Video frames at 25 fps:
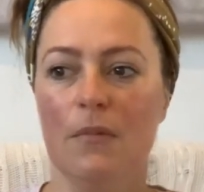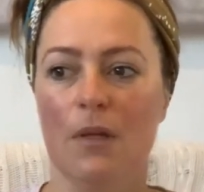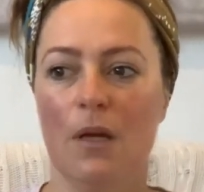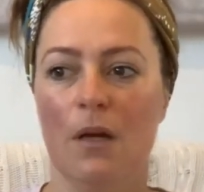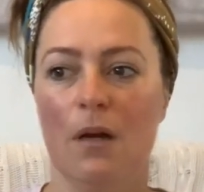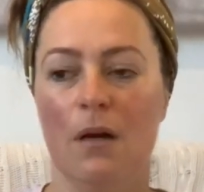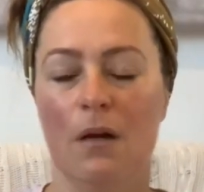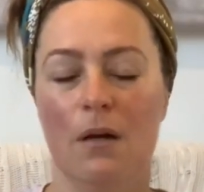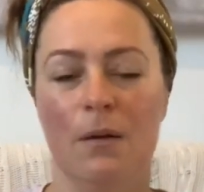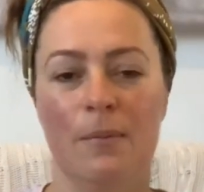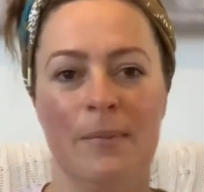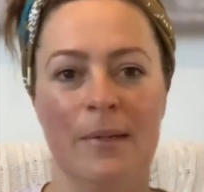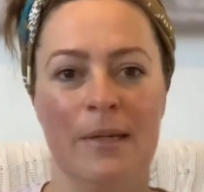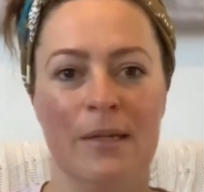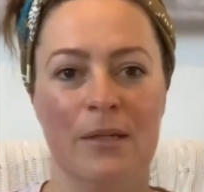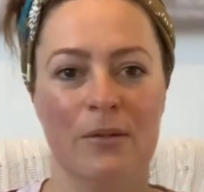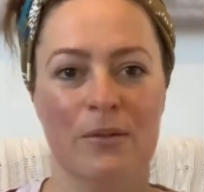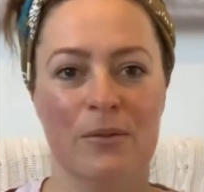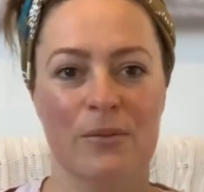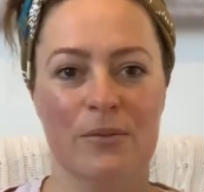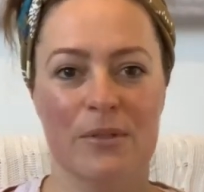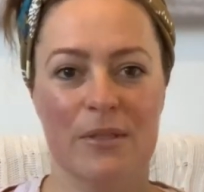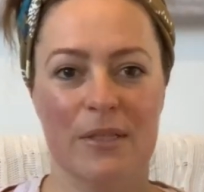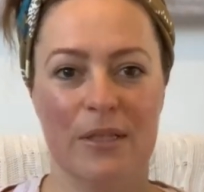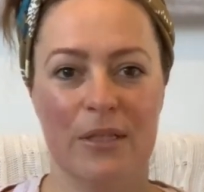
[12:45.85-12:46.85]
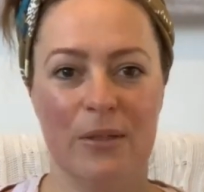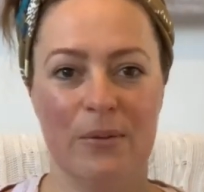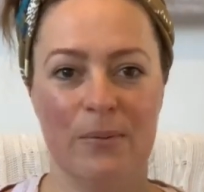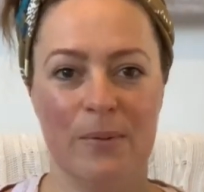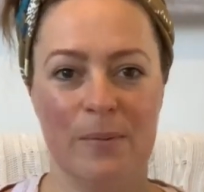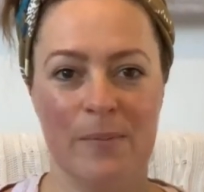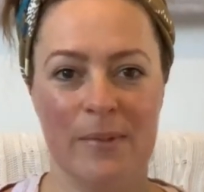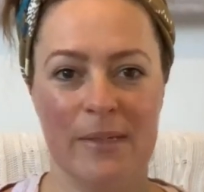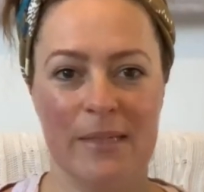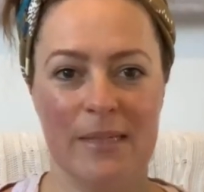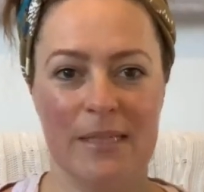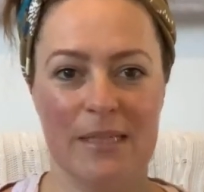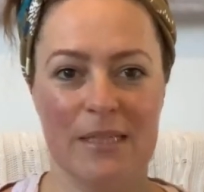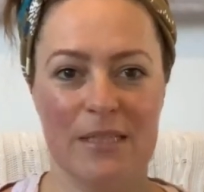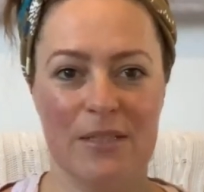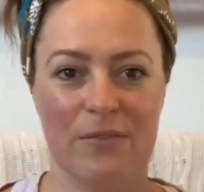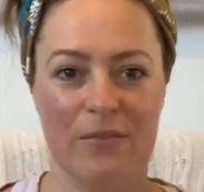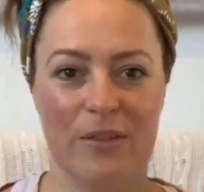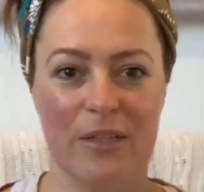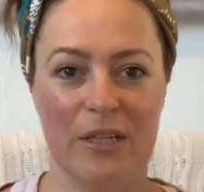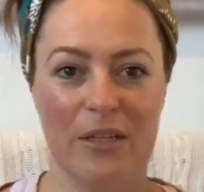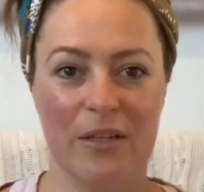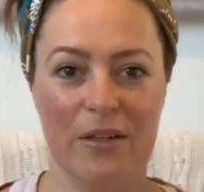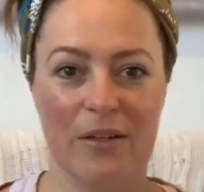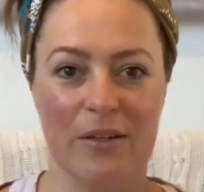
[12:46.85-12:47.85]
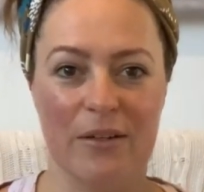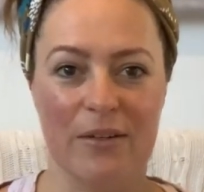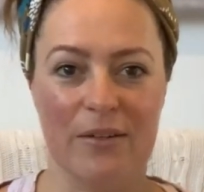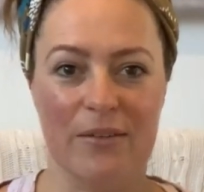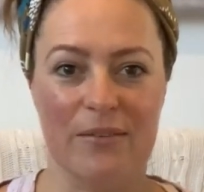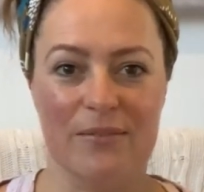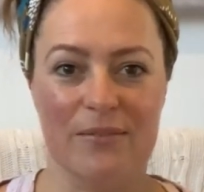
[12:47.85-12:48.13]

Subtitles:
And I'll see you in my next video.